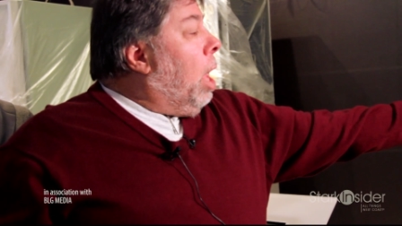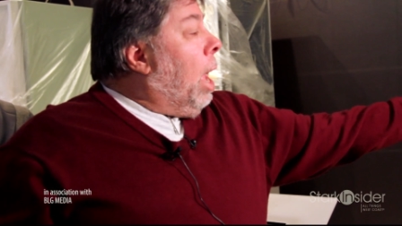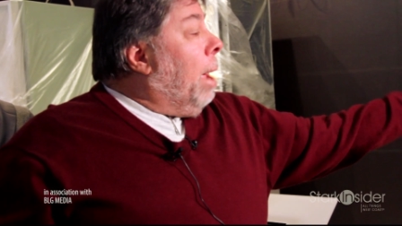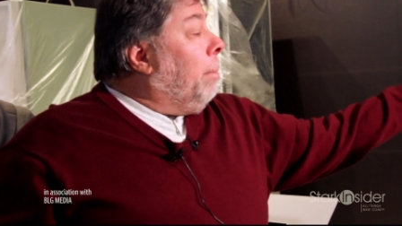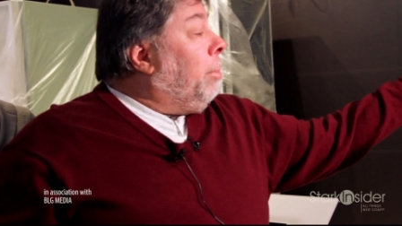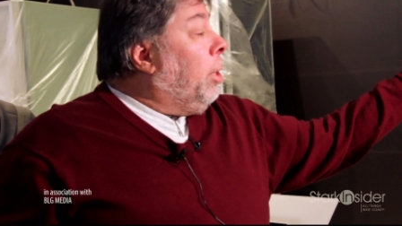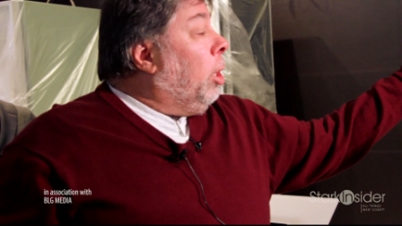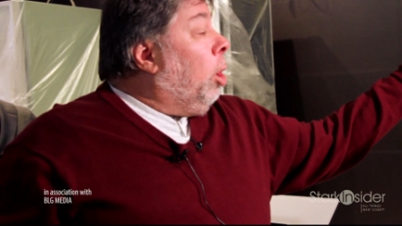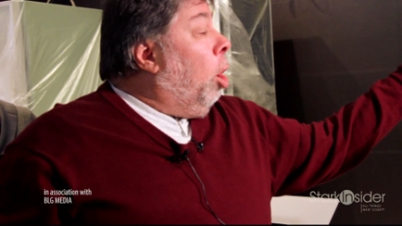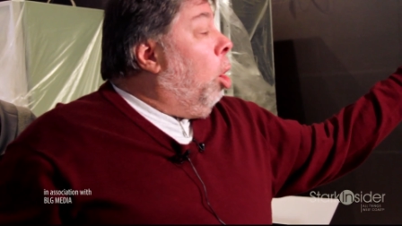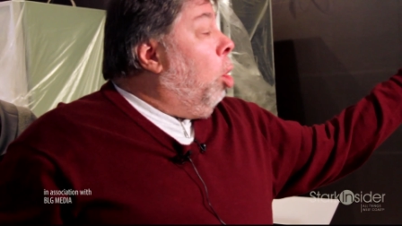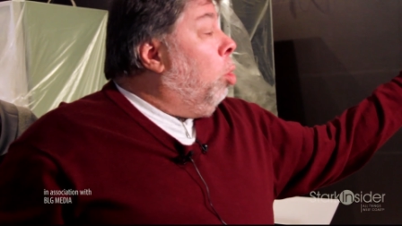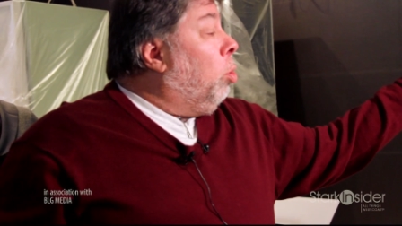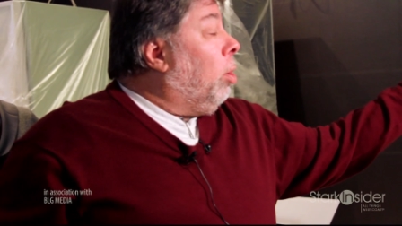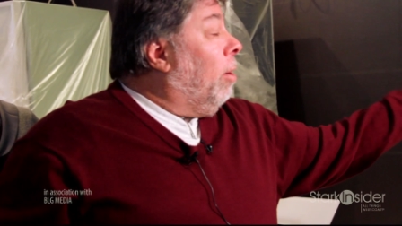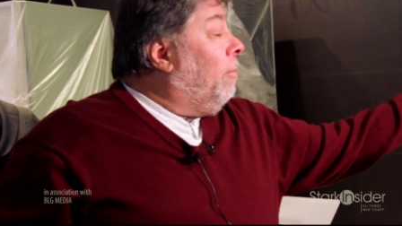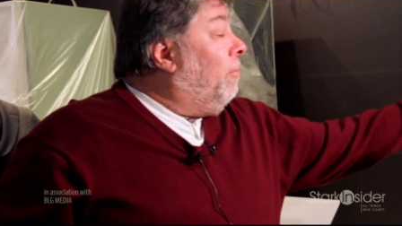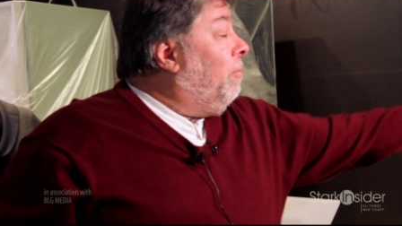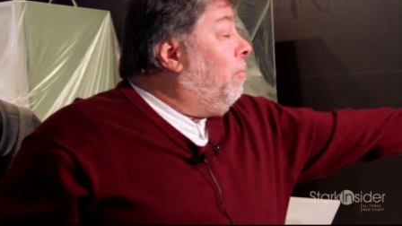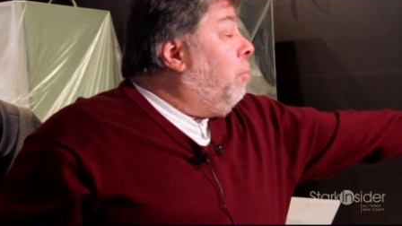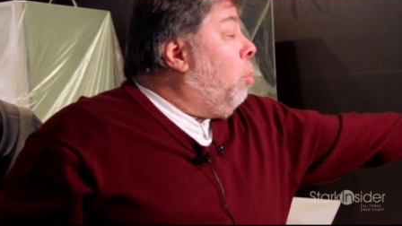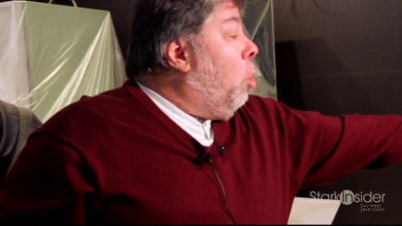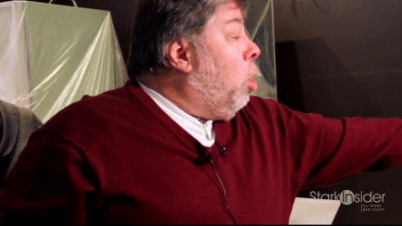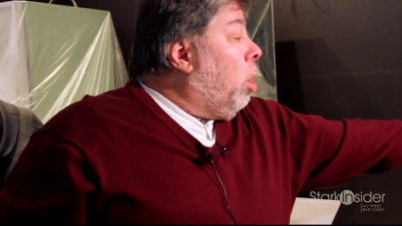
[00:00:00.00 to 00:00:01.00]
I'm gonna own a
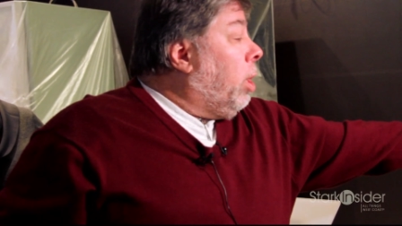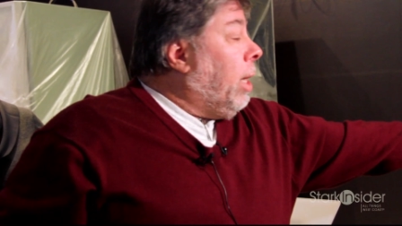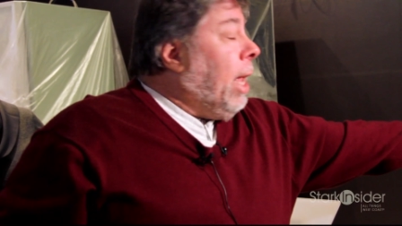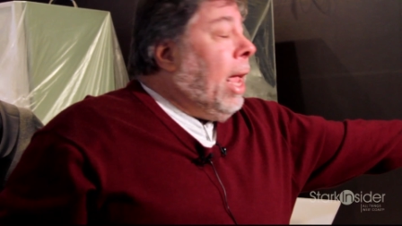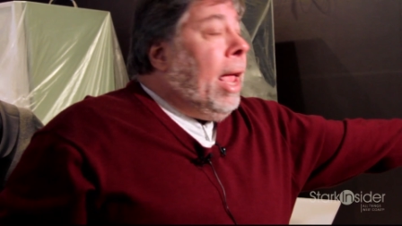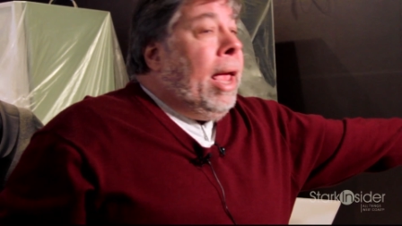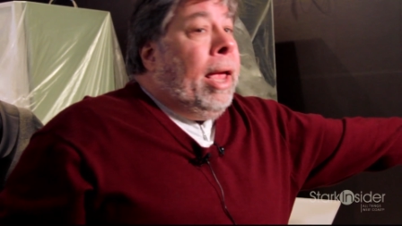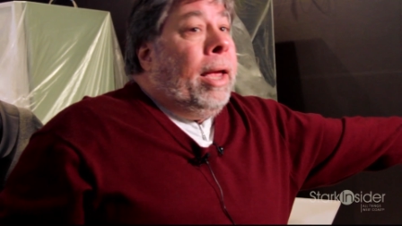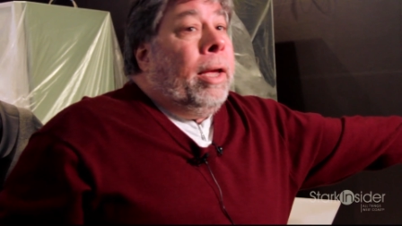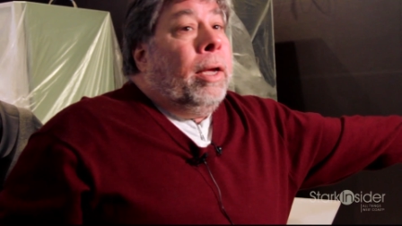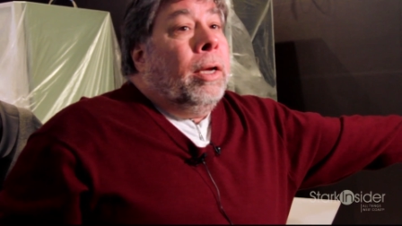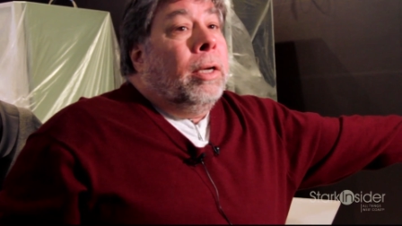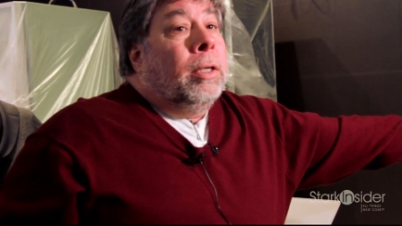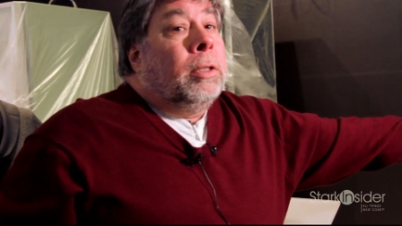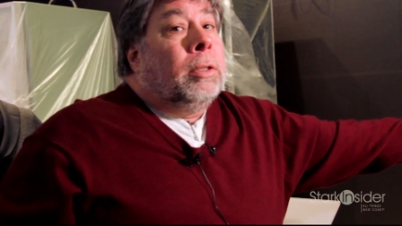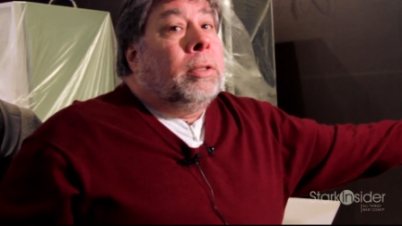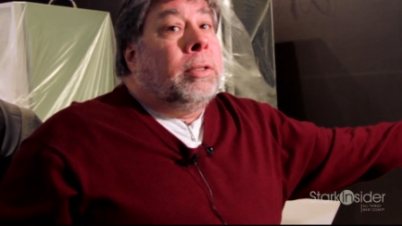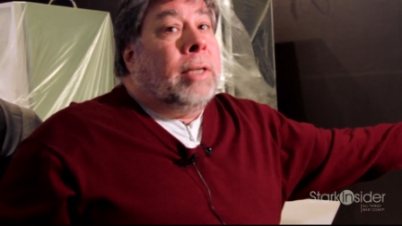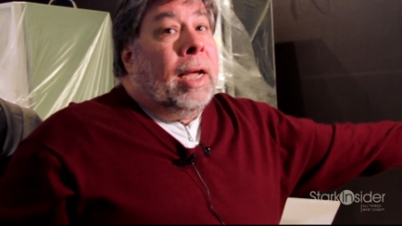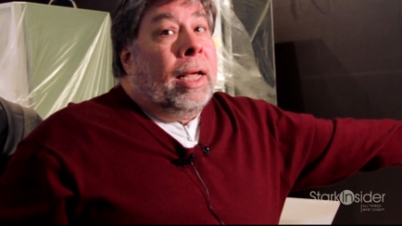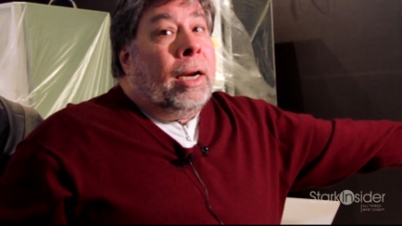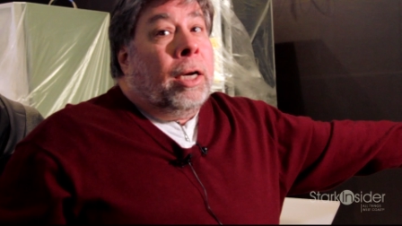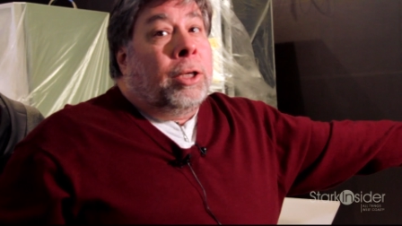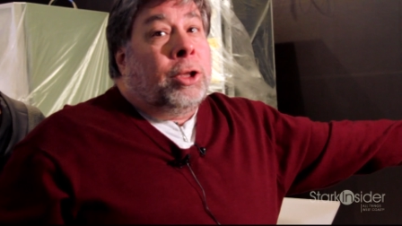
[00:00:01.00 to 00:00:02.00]
4K
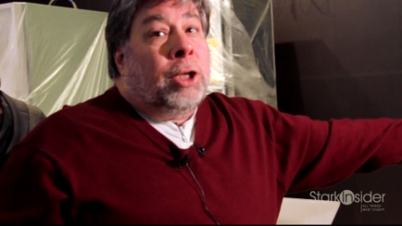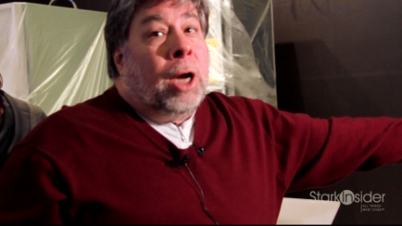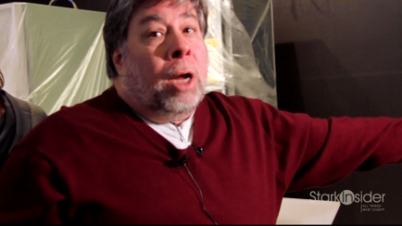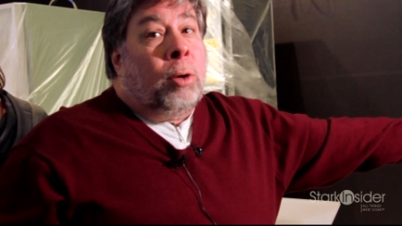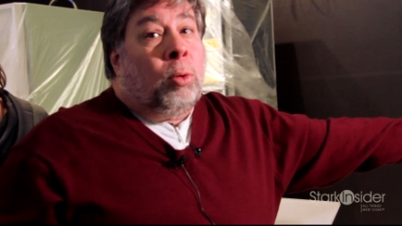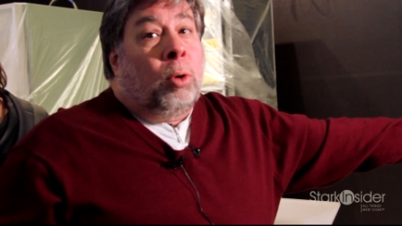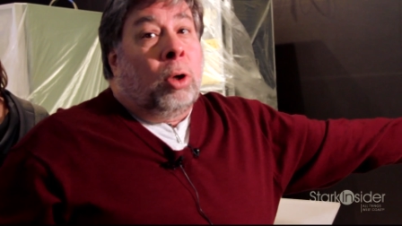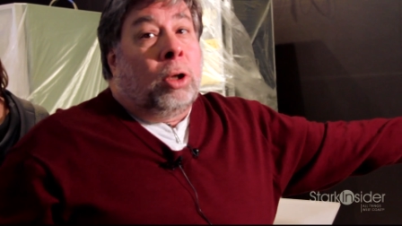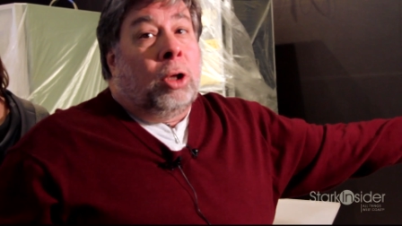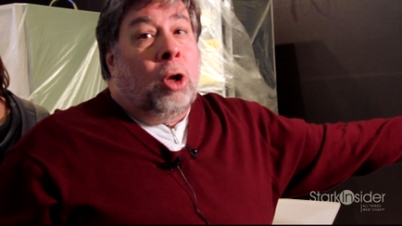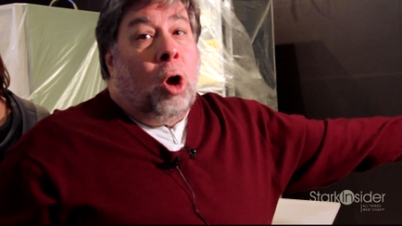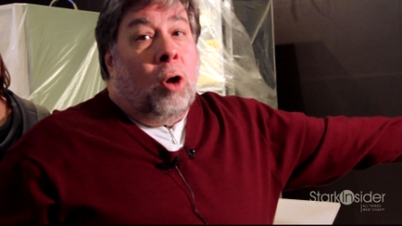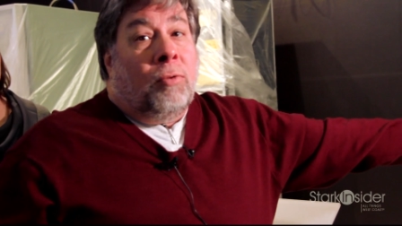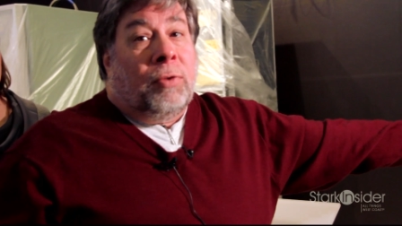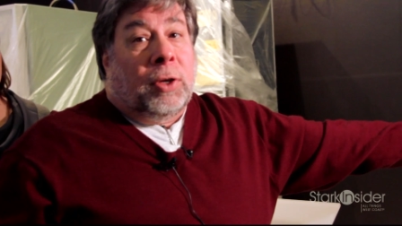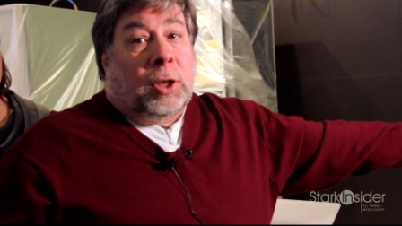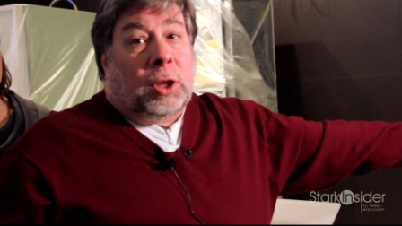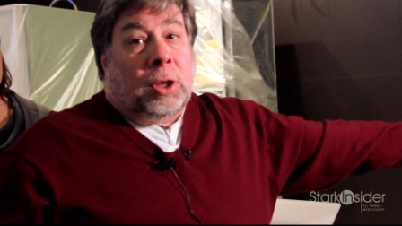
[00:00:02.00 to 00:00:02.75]
Data General, Nova